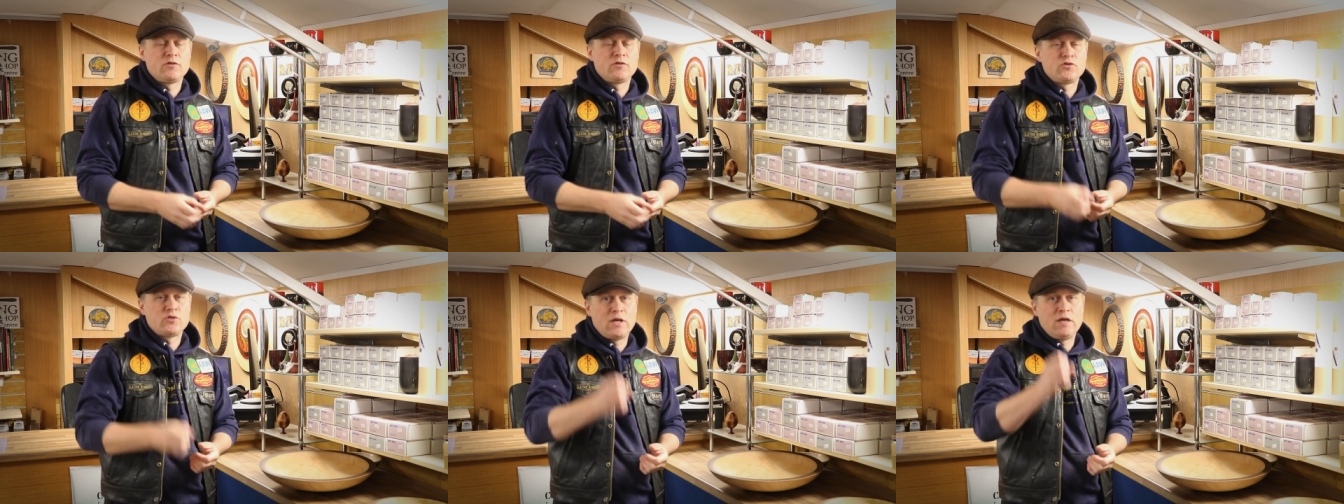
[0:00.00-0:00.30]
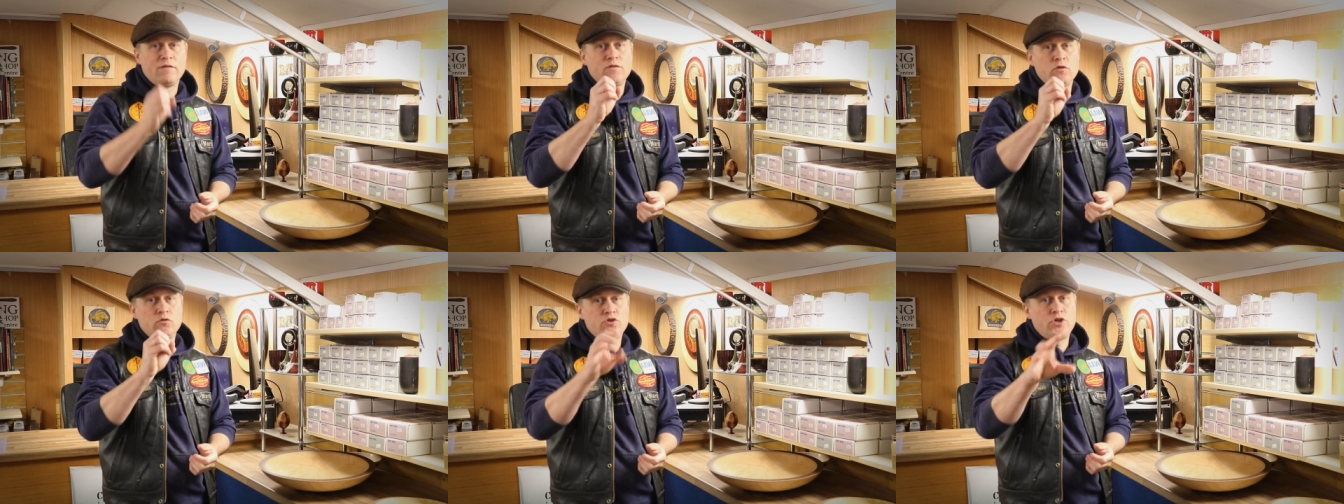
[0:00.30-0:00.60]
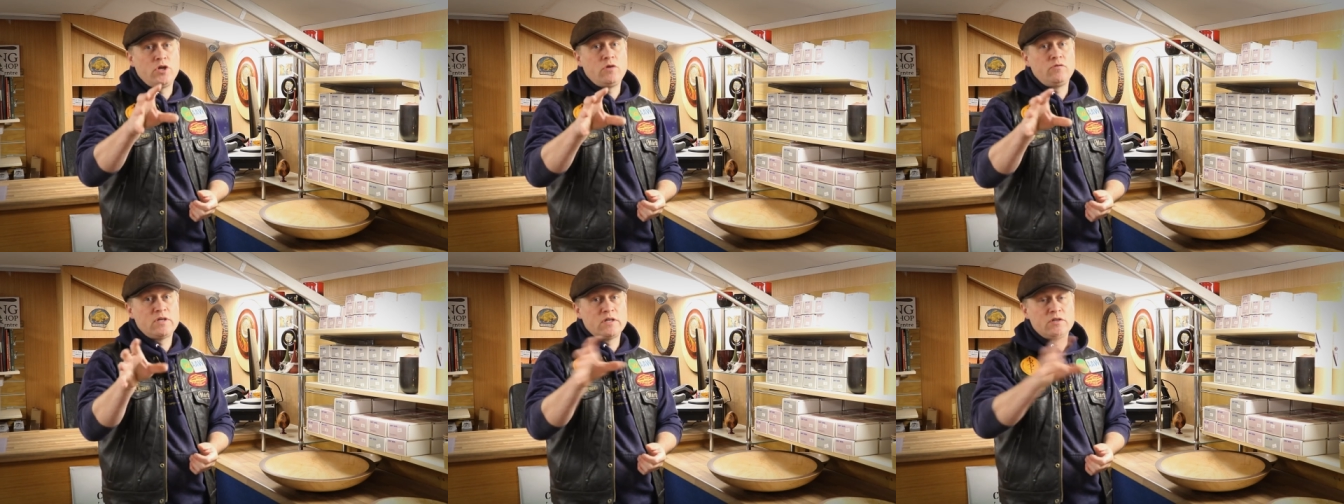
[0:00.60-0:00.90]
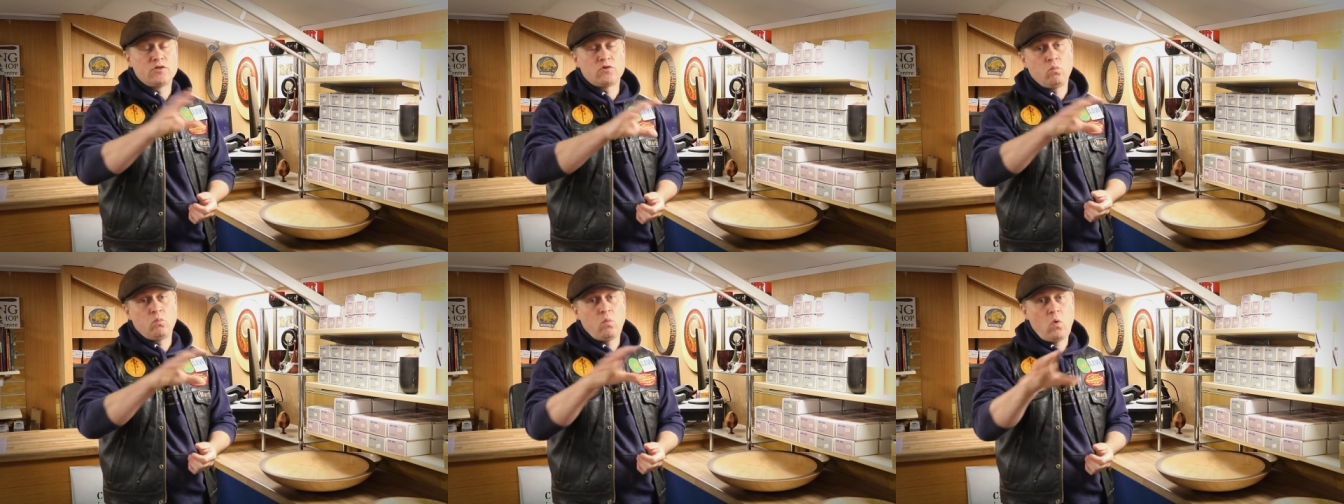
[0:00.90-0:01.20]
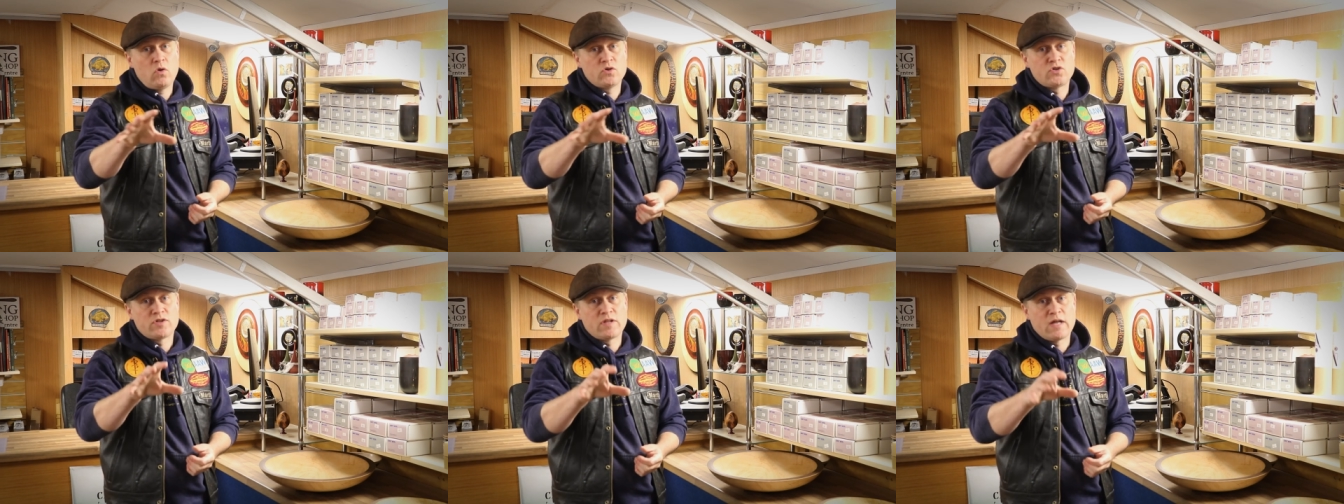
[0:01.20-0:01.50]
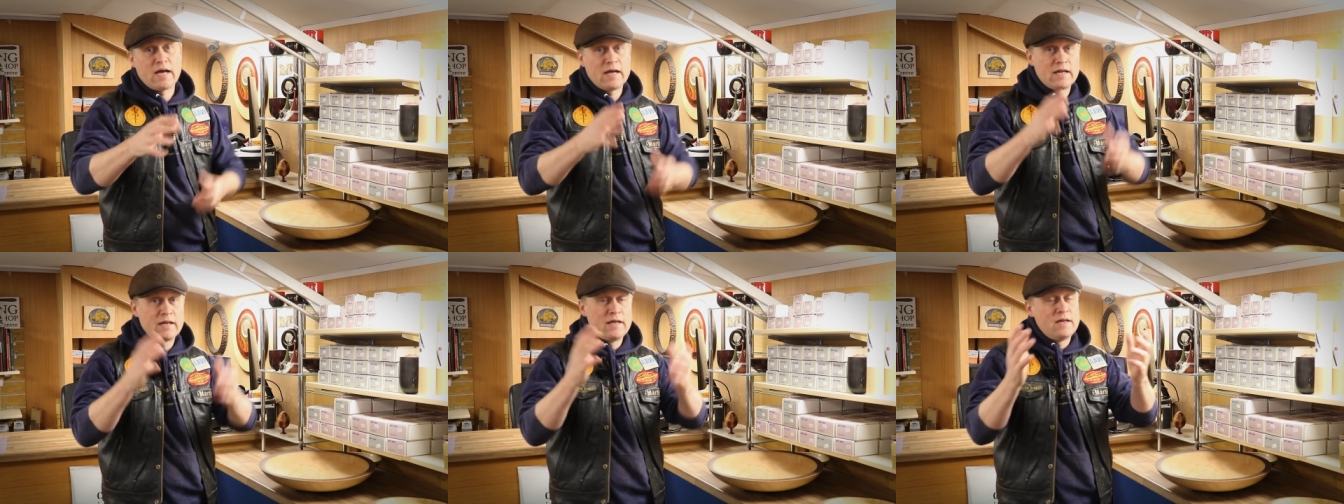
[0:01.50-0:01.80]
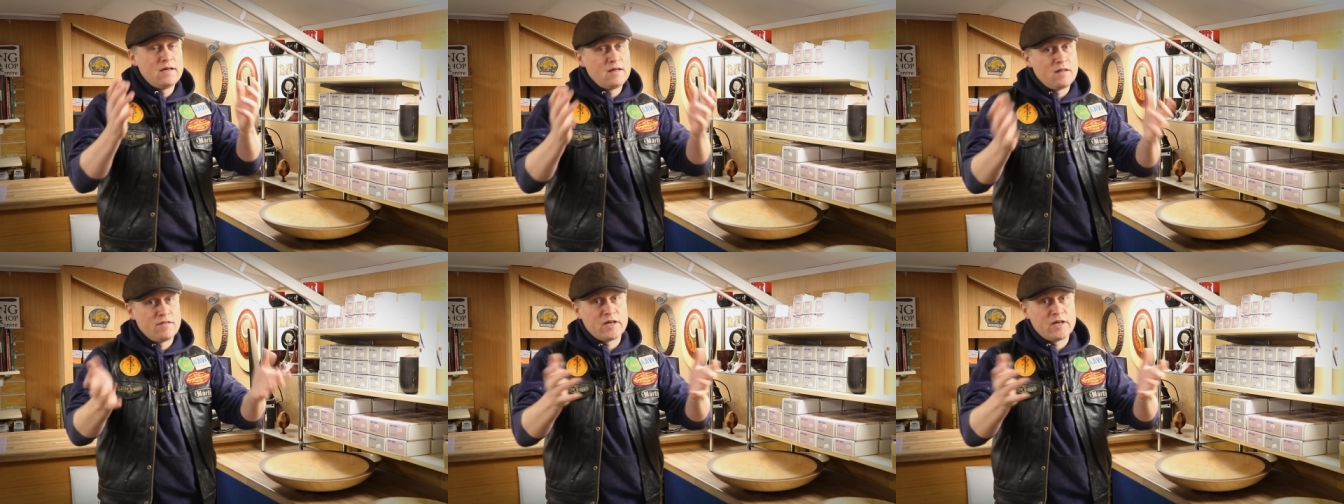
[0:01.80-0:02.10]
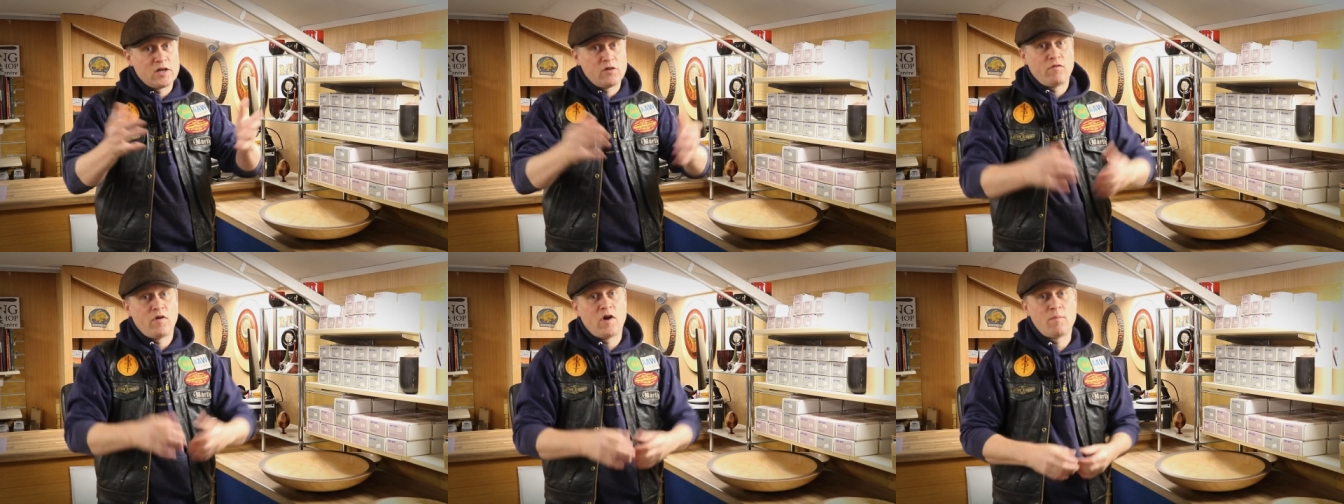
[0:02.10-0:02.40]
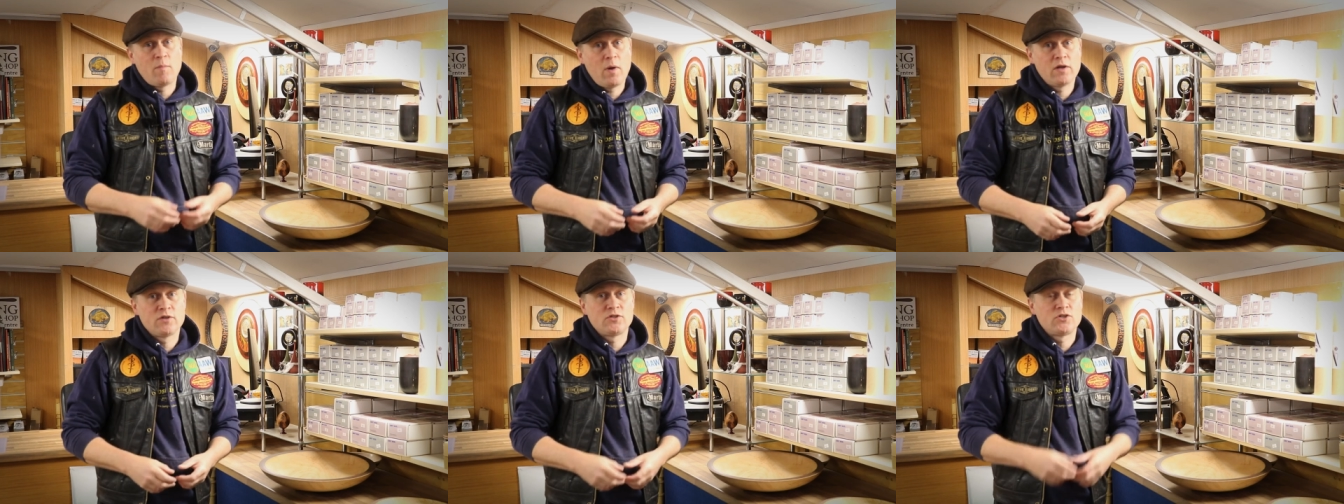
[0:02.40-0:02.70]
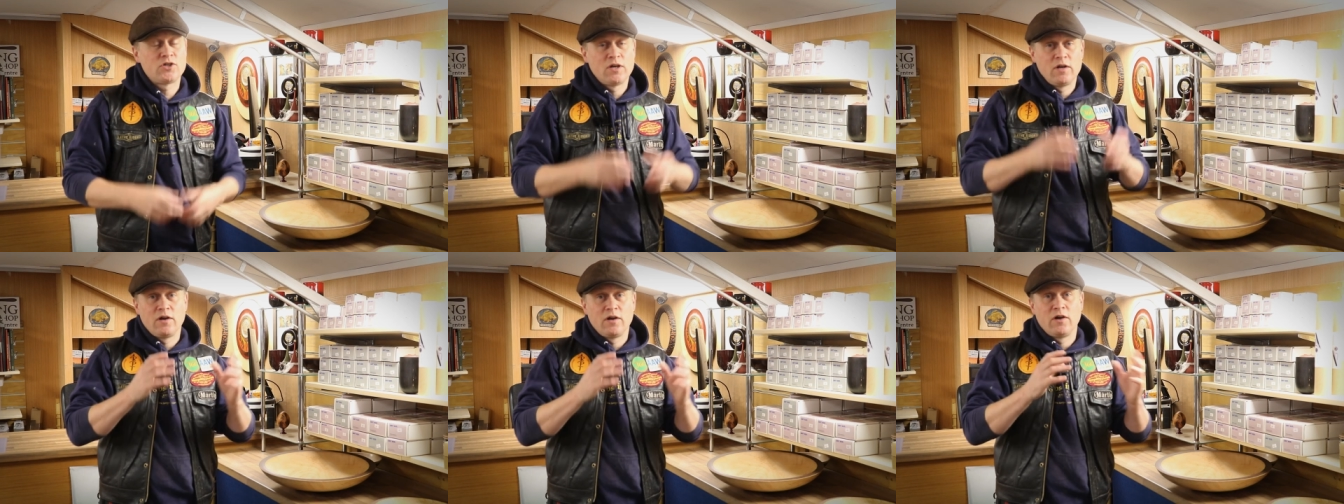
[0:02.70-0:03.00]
So if you tuned in to watch that, thank you very much.